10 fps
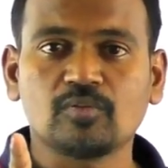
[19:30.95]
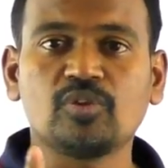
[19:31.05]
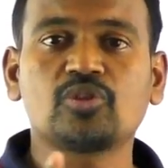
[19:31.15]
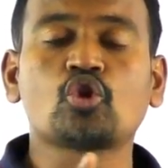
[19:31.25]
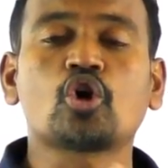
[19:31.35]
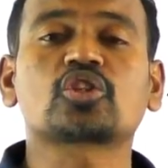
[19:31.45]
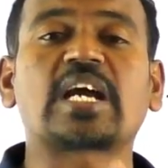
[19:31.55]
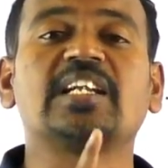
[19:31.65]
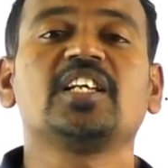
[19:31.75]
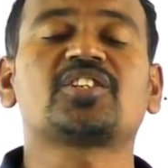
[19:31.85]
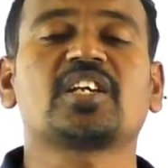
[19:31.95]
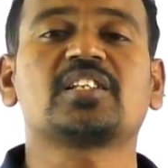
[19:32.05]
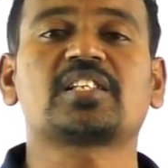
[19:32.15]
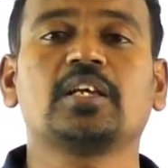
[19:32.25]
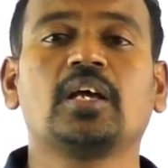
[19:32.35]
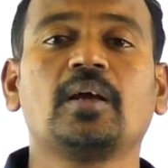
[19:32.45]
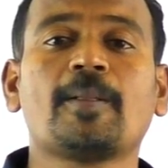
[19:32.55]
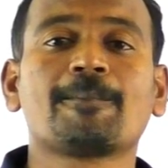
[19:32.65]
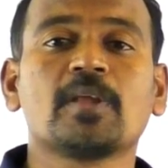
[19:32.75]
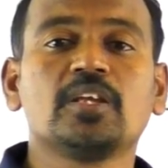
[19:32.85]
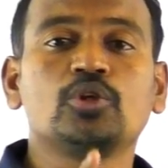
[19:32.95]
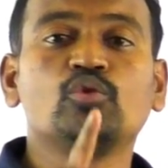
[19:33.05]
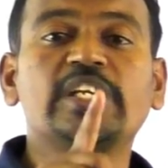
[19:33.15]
With those conditions, you